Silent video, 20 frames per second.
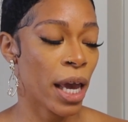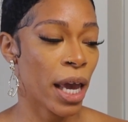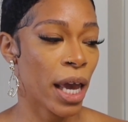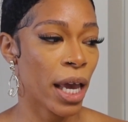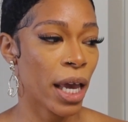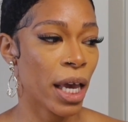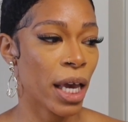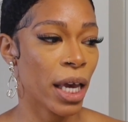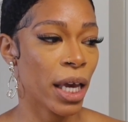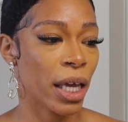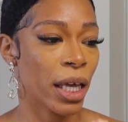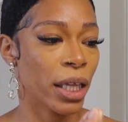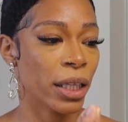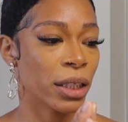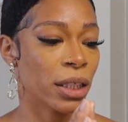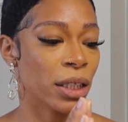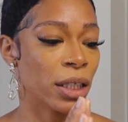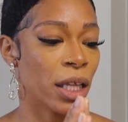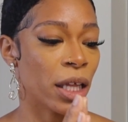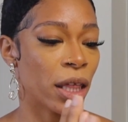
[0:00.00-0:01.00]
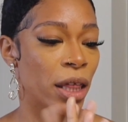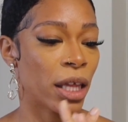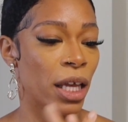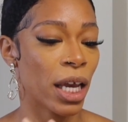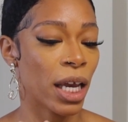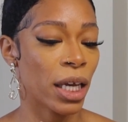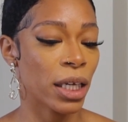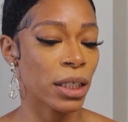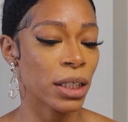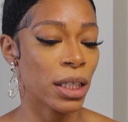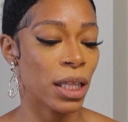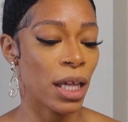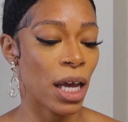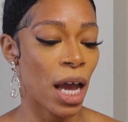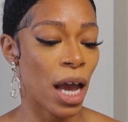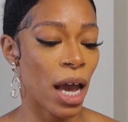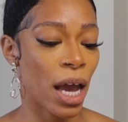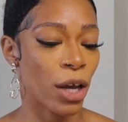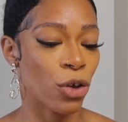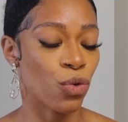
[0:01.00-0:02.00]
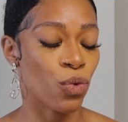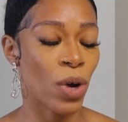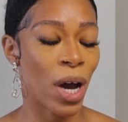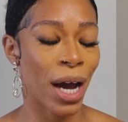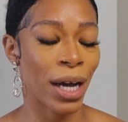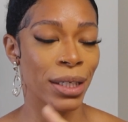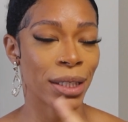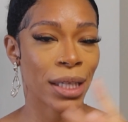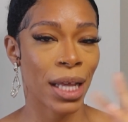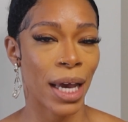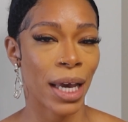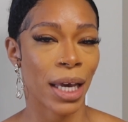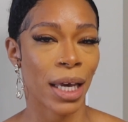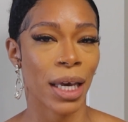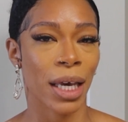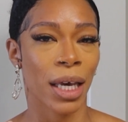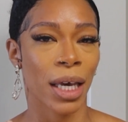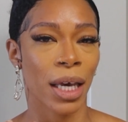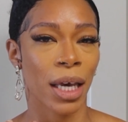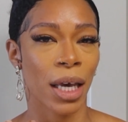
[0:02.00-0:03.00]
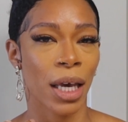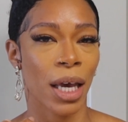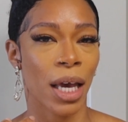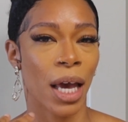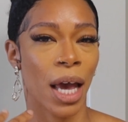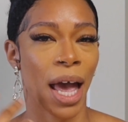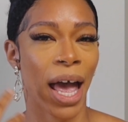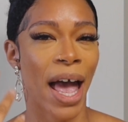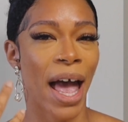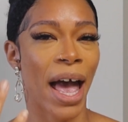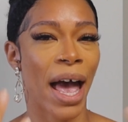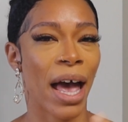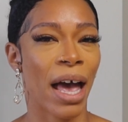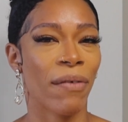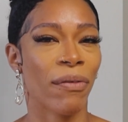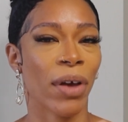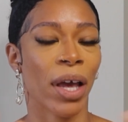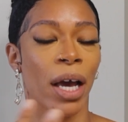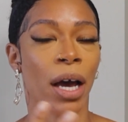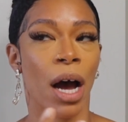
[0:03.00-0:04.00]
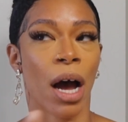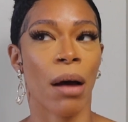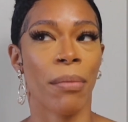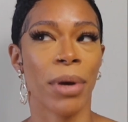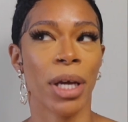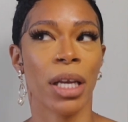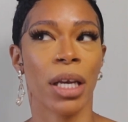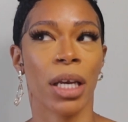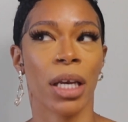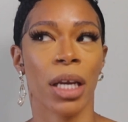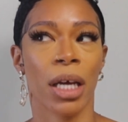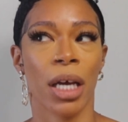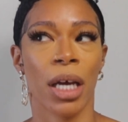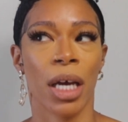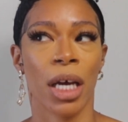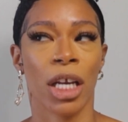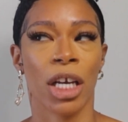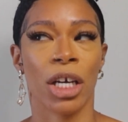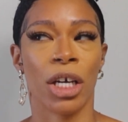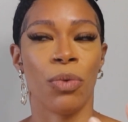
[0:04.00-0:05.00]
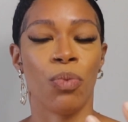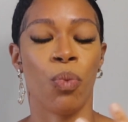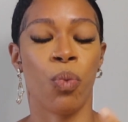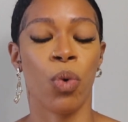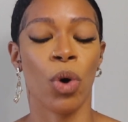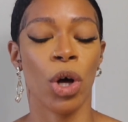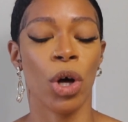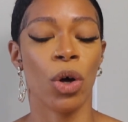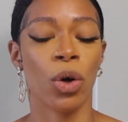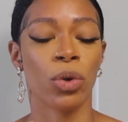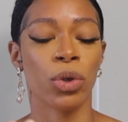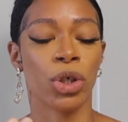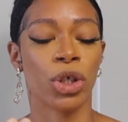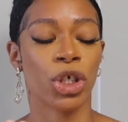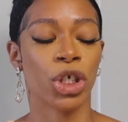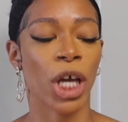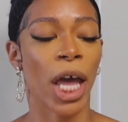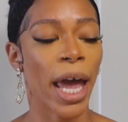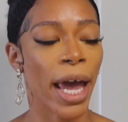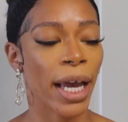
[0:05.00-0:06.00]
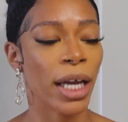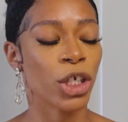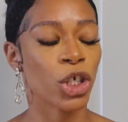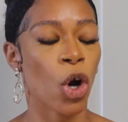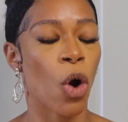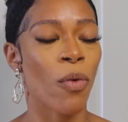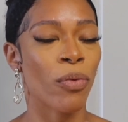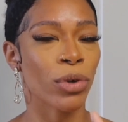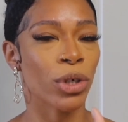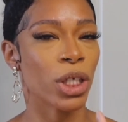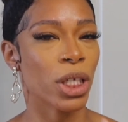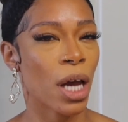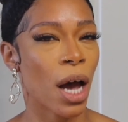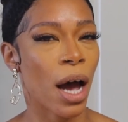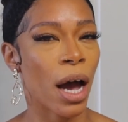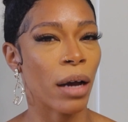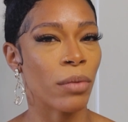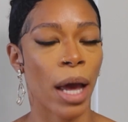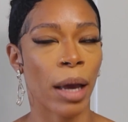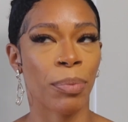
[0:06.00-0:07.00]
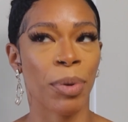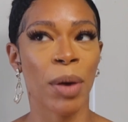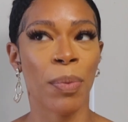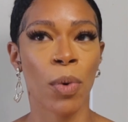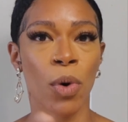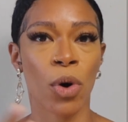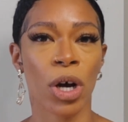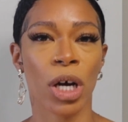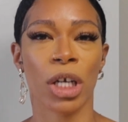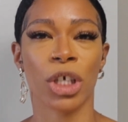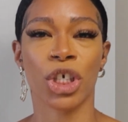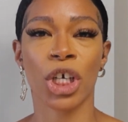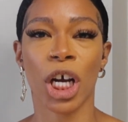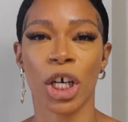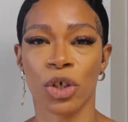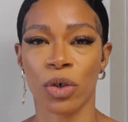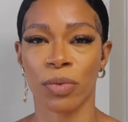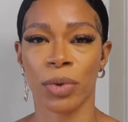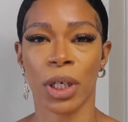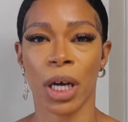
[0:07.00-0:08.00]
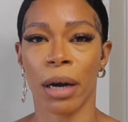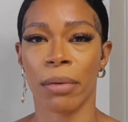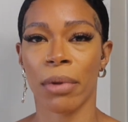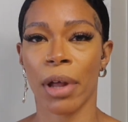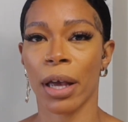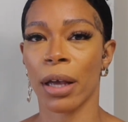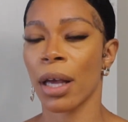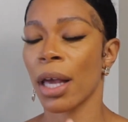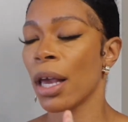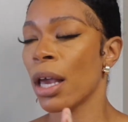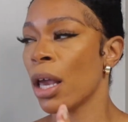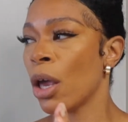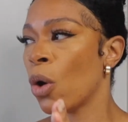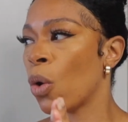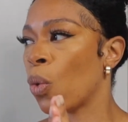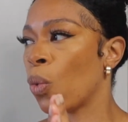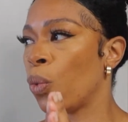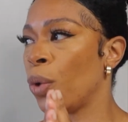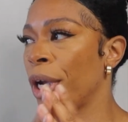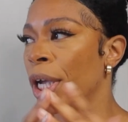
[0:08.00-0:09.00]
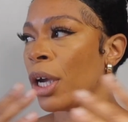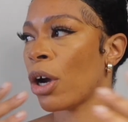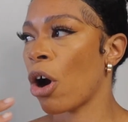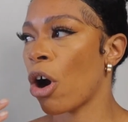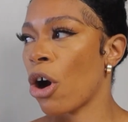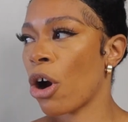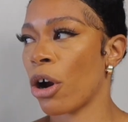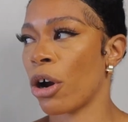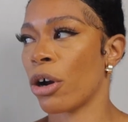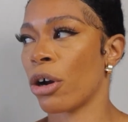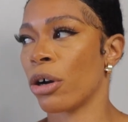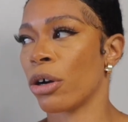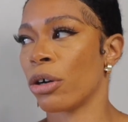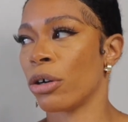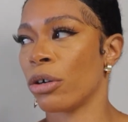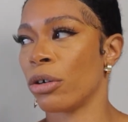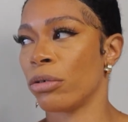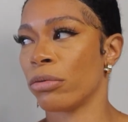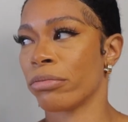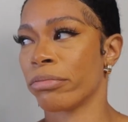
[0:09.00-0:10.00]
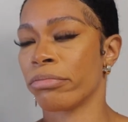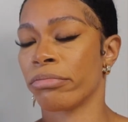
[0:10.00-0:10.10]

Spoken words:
and the things that you guys, like, have in common will change over time. Like, people are gonna change over time. Like, we are